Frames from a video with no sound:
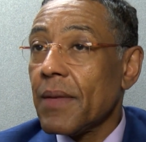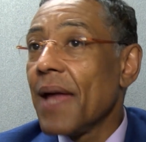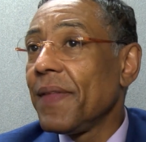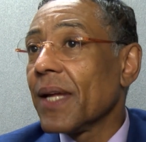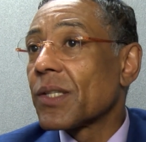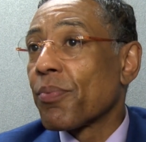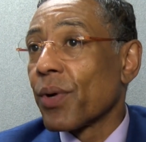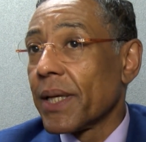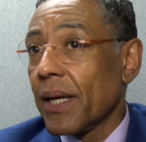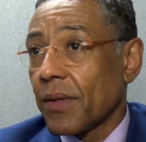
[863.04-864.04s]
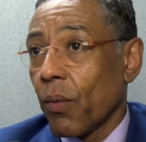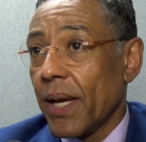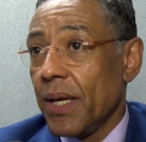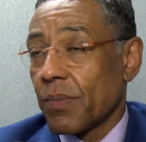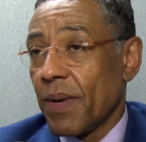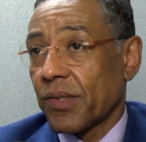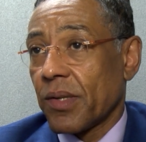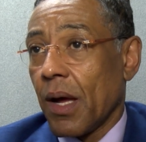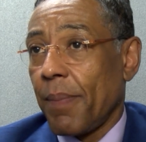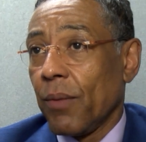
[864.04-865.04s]
I think it's brilliant the way he's mixed
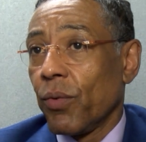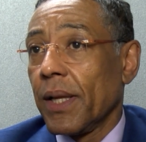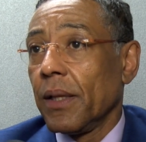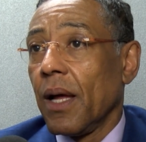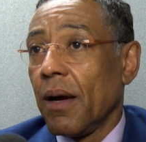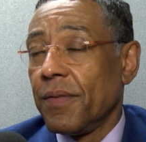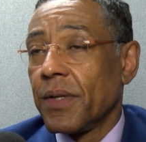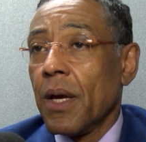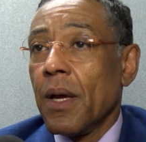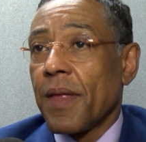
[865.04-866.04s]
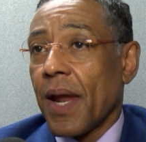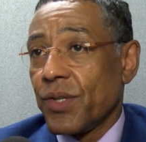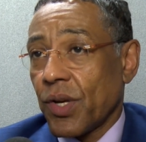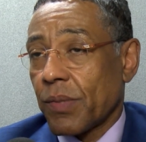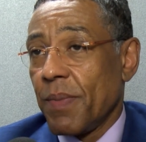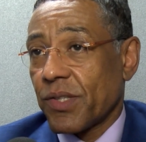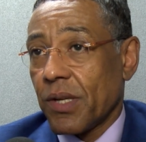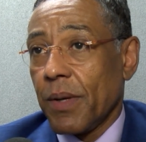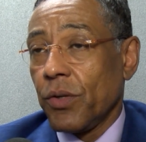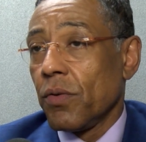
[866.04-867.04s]
it up. I really loved that I just missed
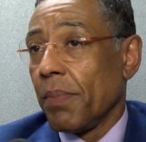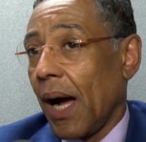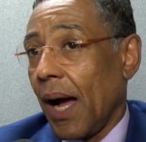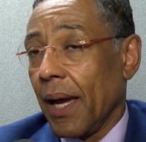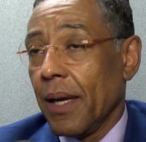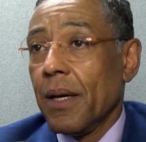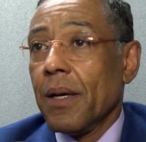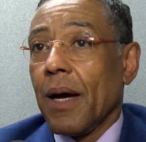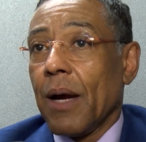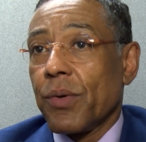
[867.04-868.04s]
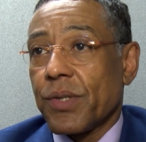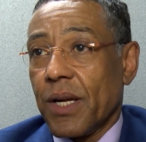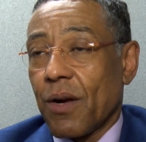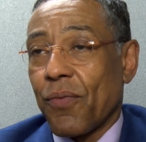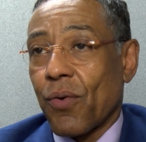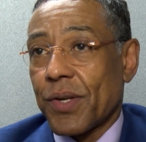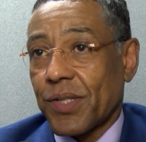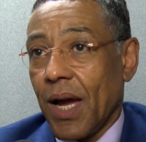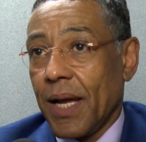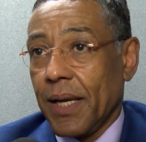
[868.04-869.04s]
him in Dubai. I was there for a
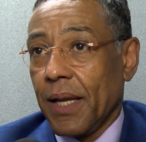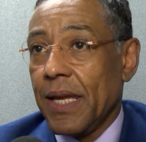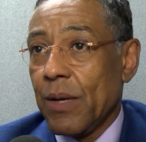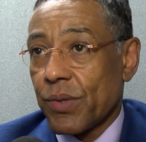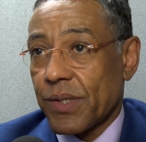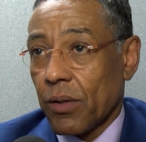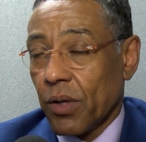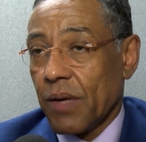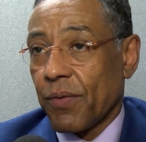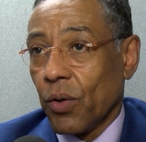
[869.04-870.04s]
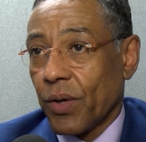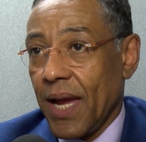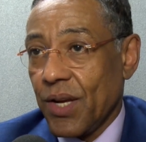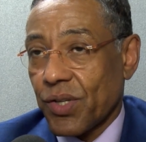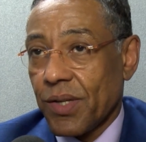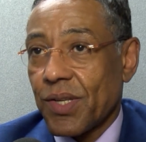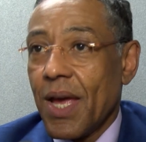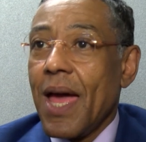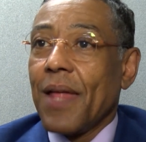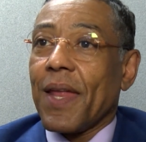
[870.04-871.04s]
signing and he was there looking for locations.
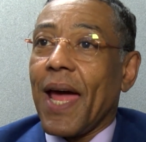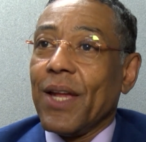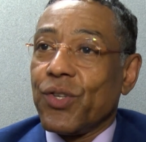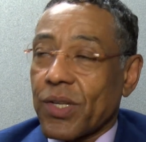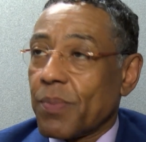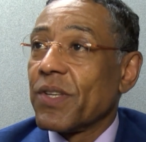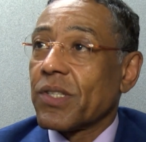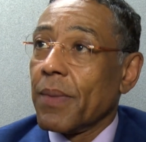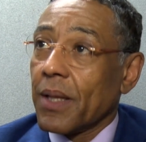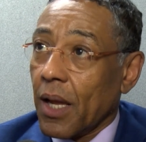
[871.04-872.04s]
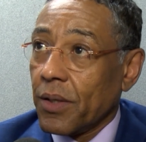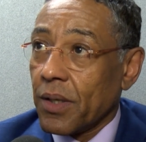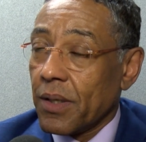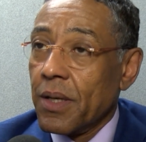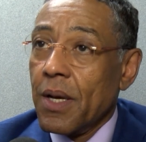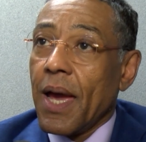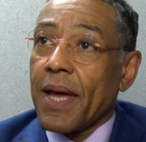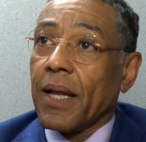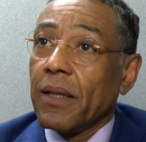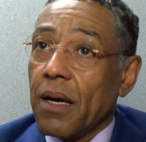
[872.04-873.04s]
Then I had just missed him in London.
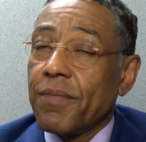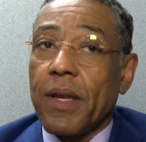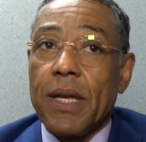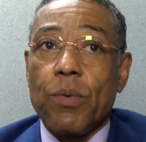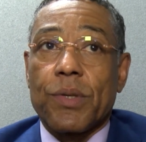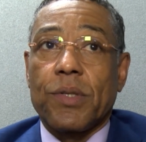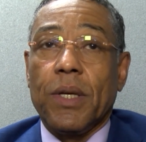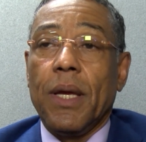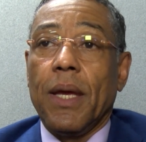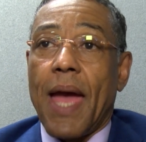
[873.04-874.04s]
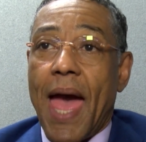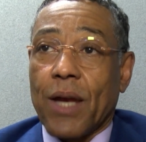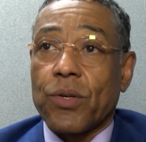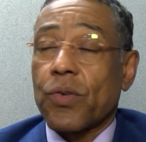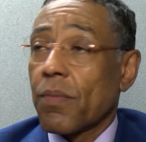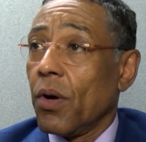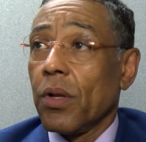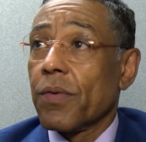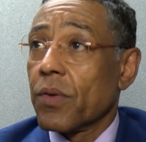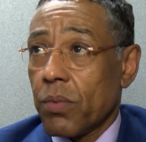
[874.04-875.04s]
And I loved that he was seeing actors from all
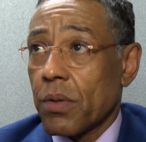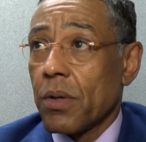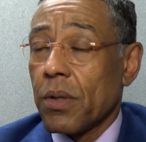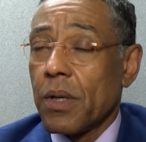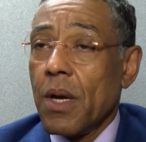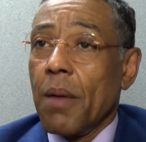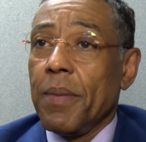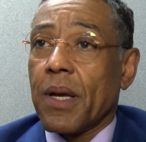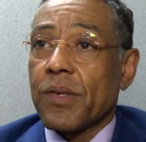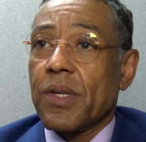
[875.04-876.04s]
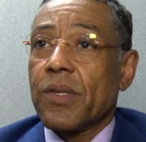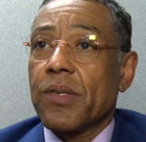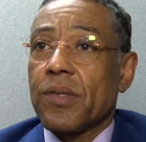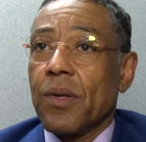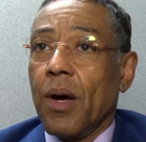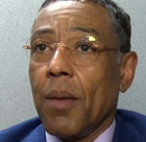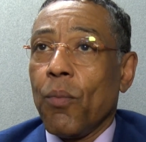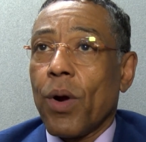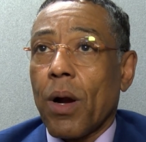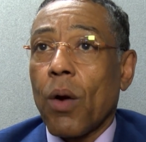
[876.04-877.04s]
over the world because this is
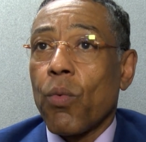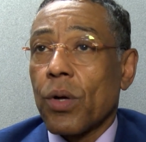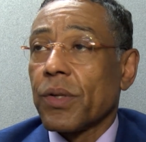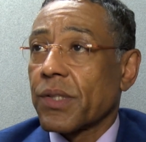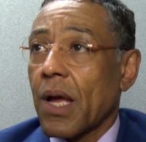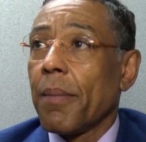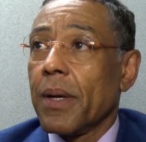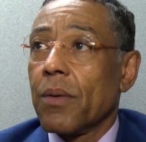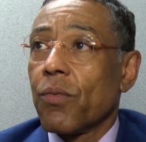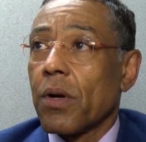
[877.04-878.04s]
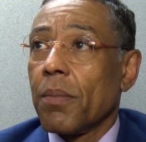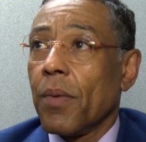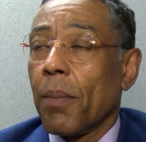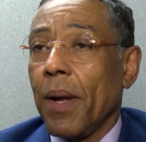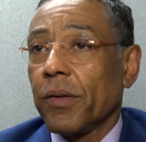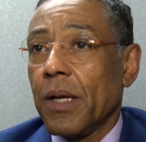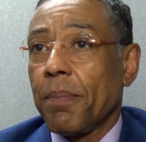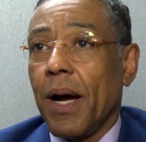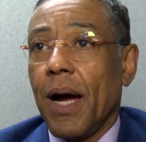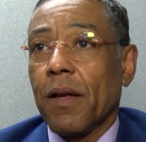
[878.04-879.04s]
um, where our world is coming. We're a, a melting
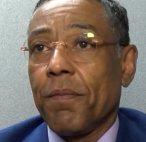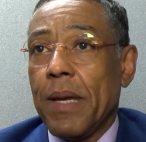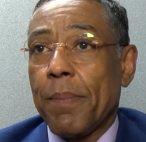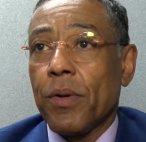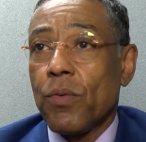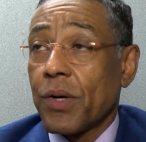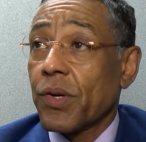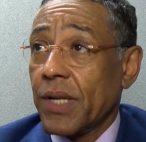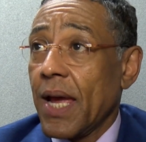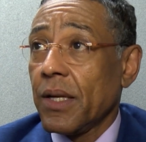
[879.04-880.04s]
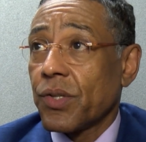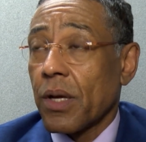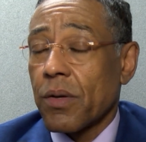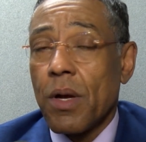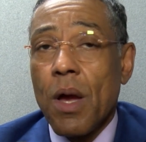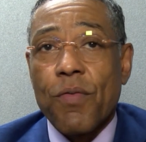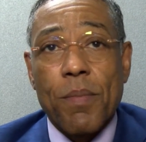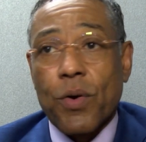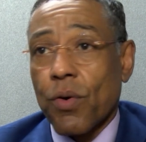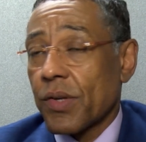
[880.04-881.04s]
pot of people who understand each other
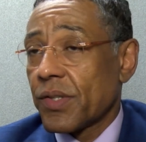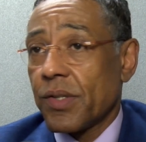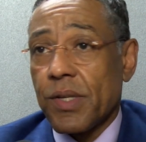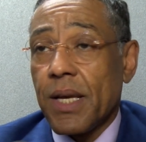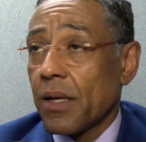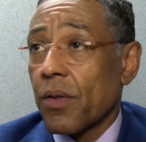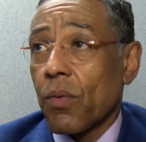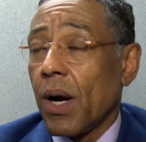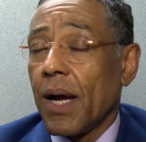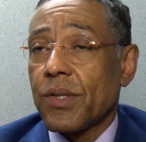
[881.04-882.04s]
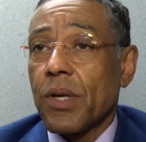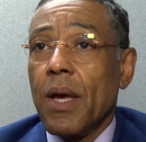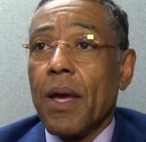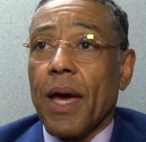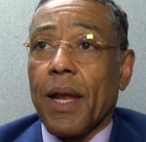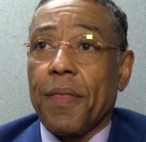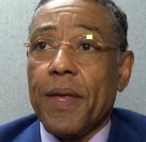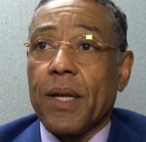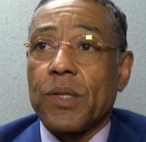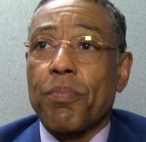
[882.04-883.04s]
from across the sea and otherwise. And I
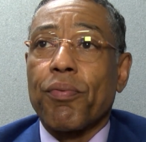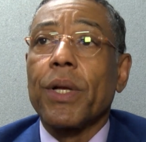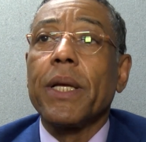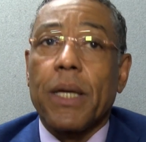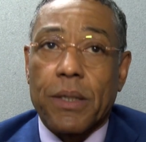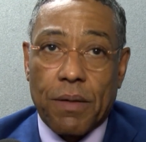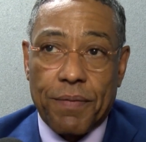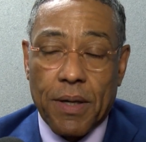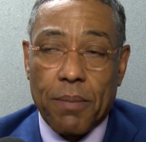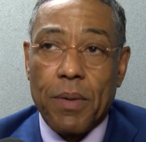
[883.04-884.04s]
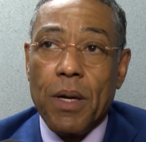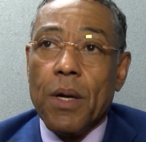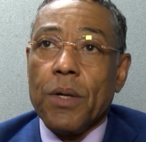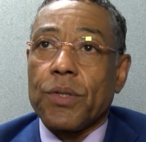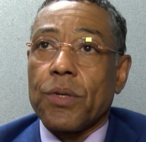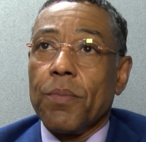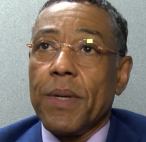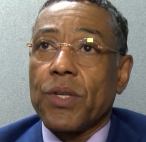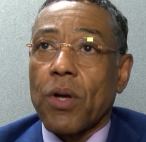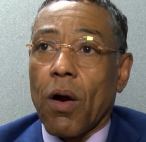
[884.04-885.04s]
think it's brilliant of him to
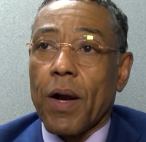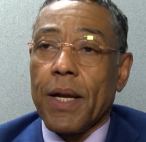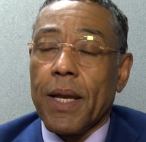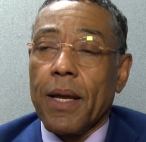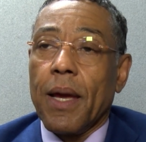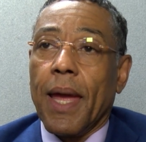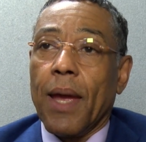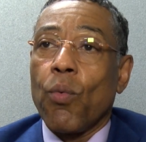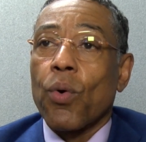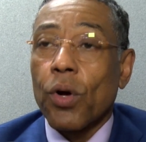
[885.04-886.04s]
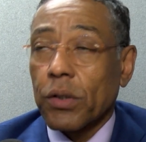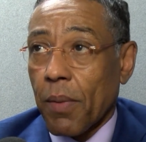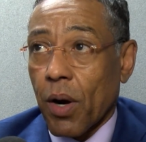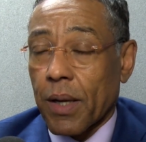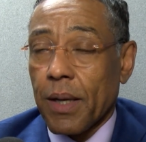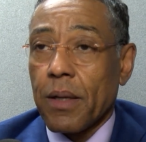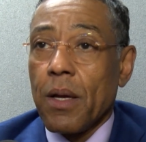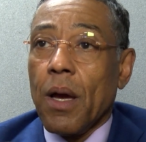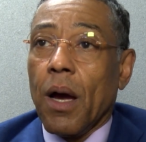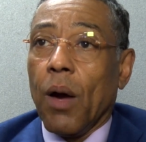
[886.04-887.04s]
be targeting a world market
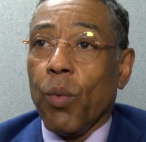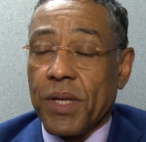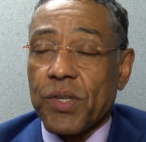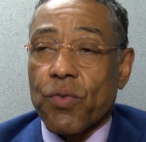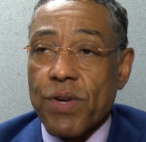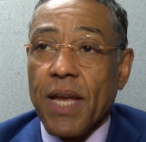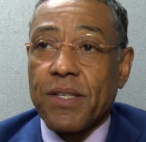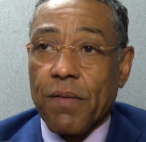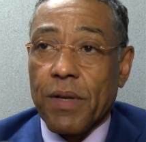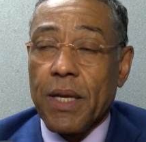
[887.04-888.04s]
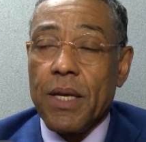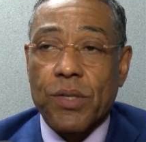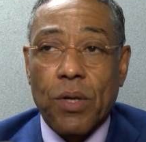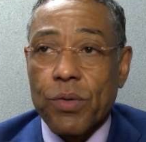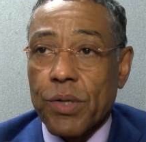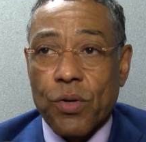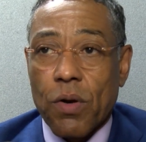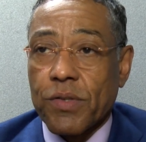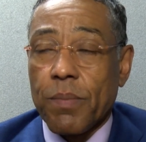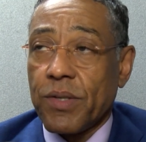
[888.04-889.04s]
uh, with his creativity. He so
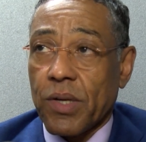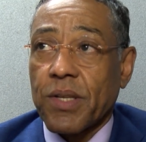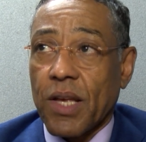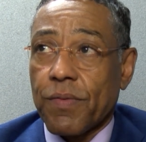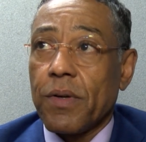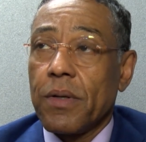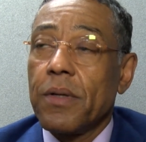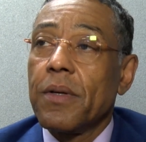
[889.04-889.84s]
deserves to be successful